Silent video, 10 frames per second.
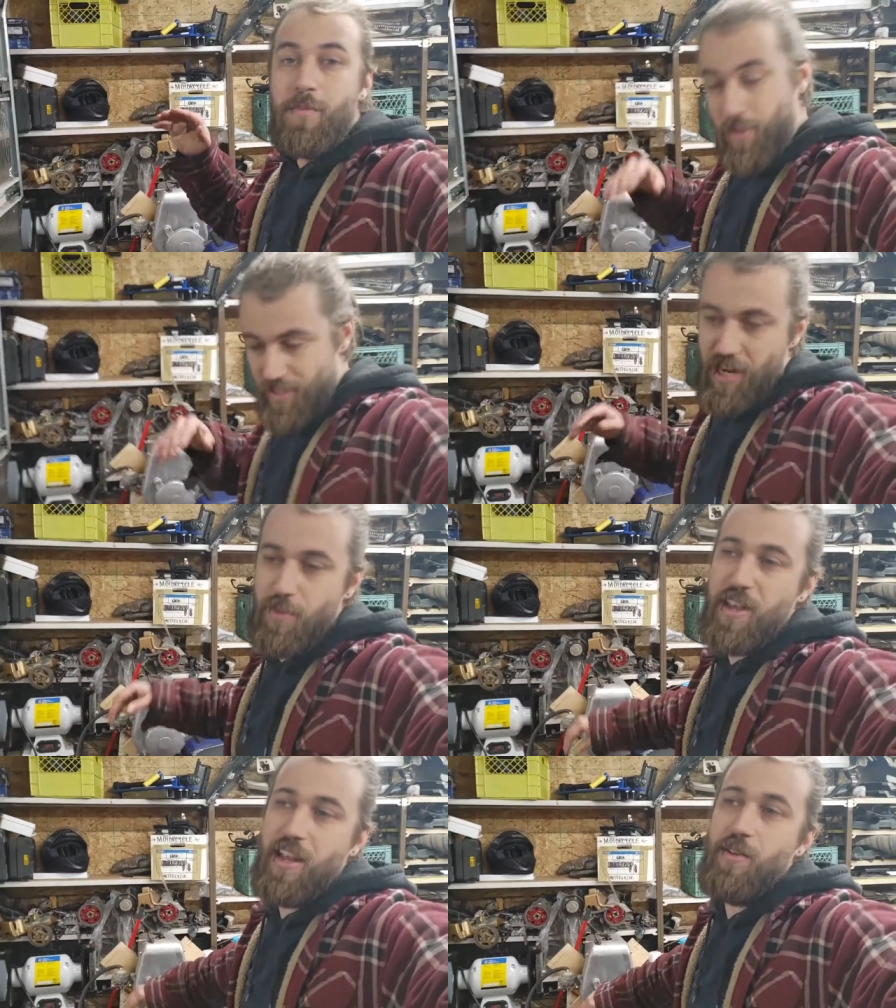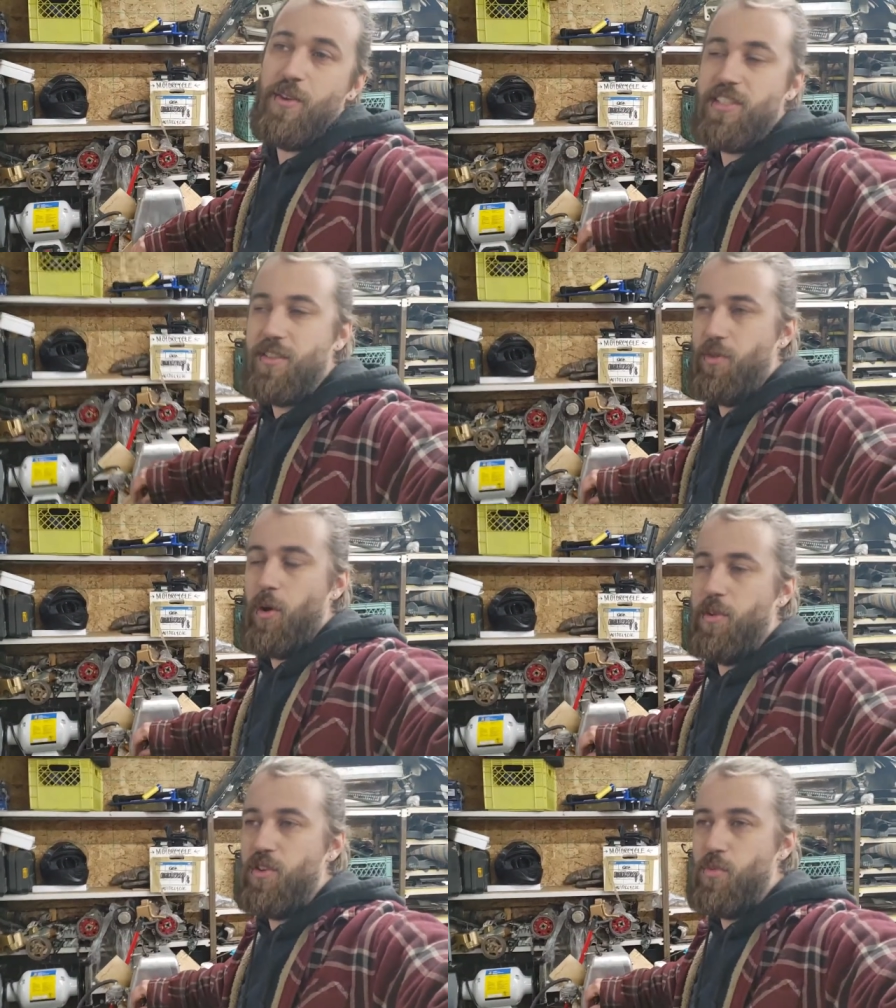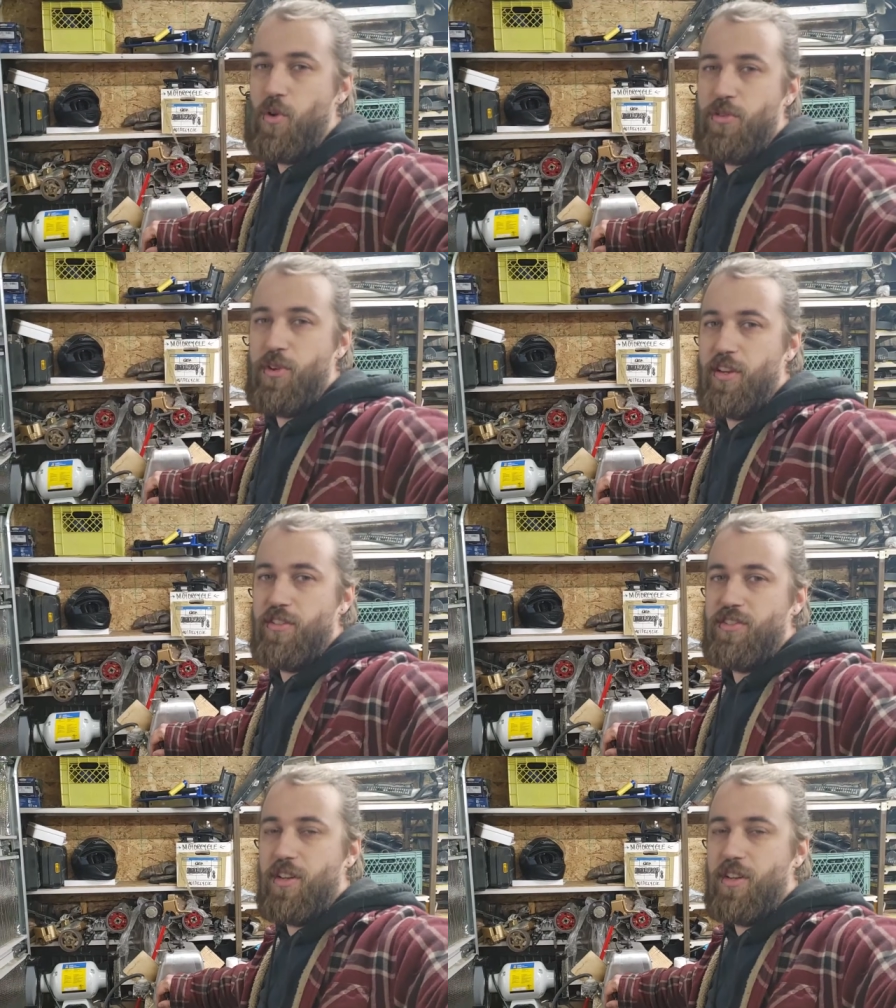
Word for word: But tell me anyways if you want me to do more 300